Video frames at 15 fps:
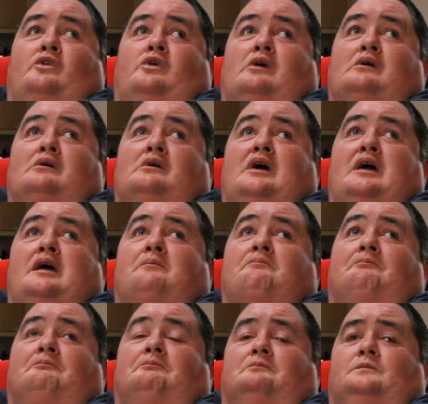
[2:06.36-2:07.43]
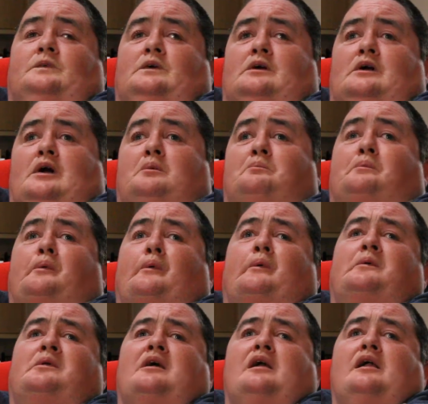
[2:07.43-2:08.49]
a
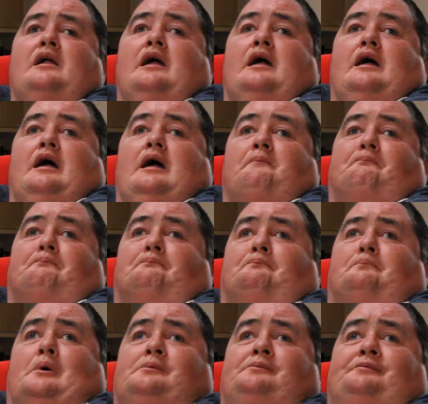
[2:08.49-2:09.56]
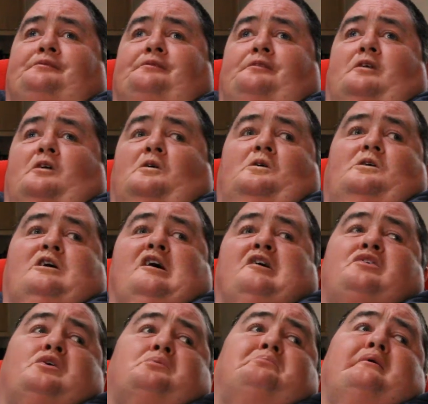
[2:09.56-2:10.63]
boat, but
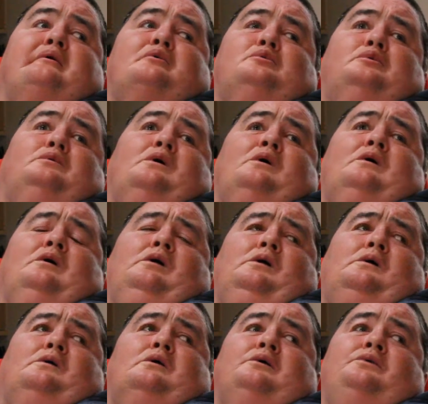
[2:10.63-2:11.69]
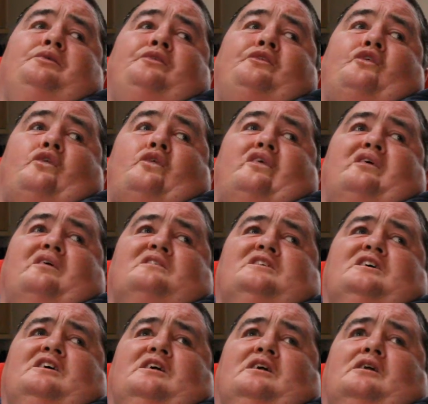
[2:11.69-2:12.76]
because the boat couldn't
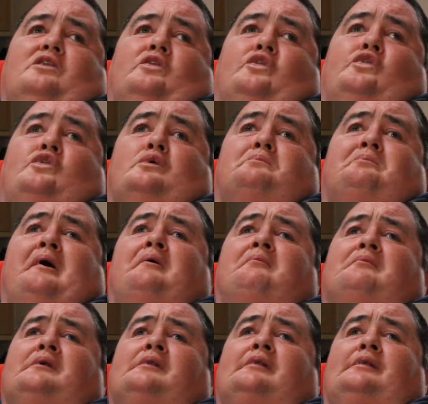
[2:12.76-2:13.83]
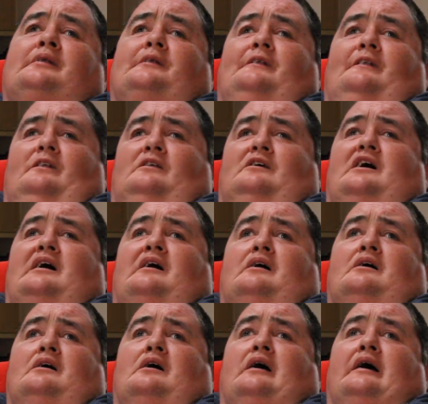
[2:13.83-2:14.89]
do permanently,
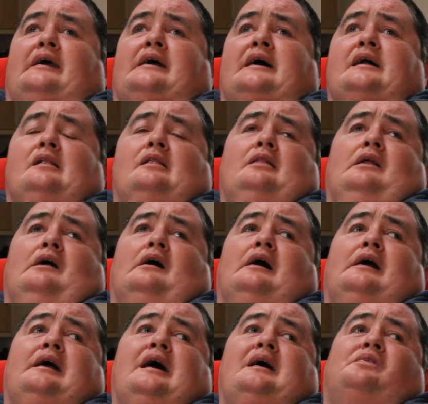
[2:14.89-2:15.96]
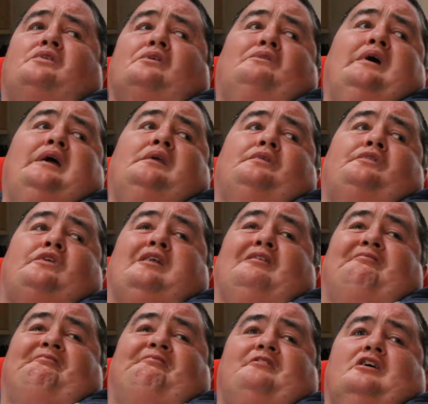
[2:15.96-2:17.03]
I had to wait
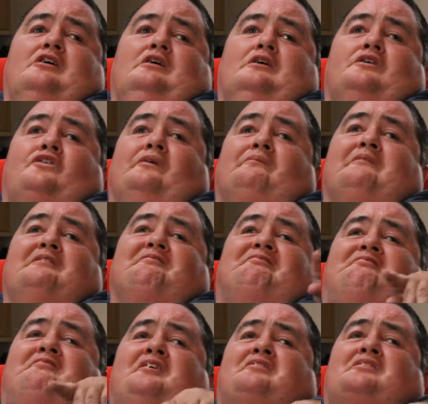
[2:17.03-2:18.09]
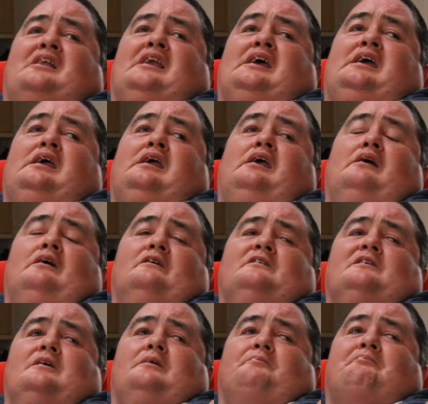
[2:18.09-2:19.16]
until someone physically
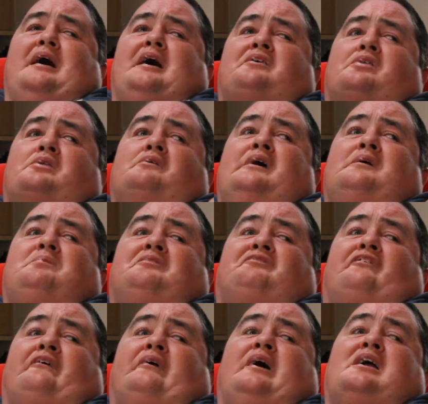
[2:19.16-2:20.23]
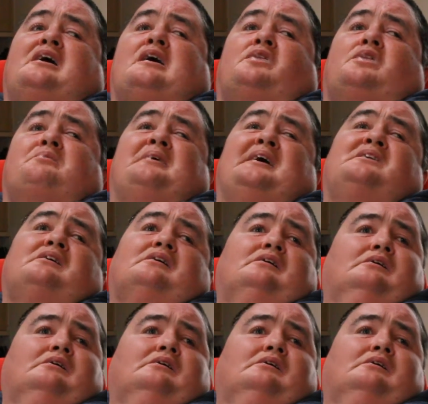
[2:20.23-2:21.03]
passed away before I got to bed.